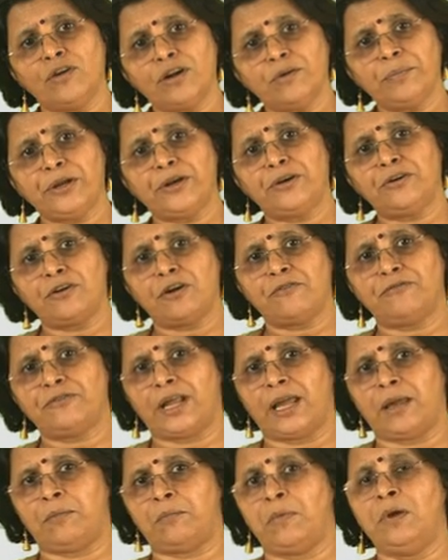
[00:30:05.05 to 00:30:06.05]
a period
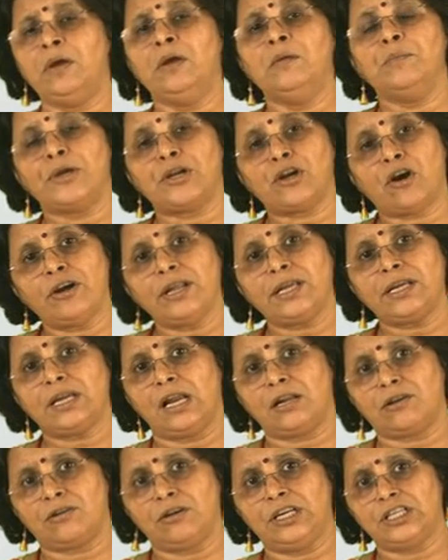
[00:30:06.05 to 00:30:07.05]
of time, periodic
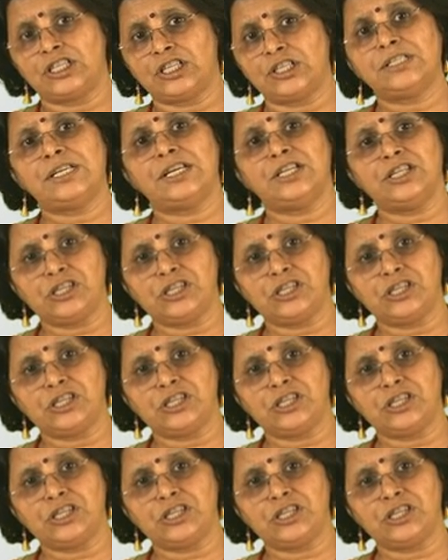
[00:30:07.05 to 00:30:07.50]
calculations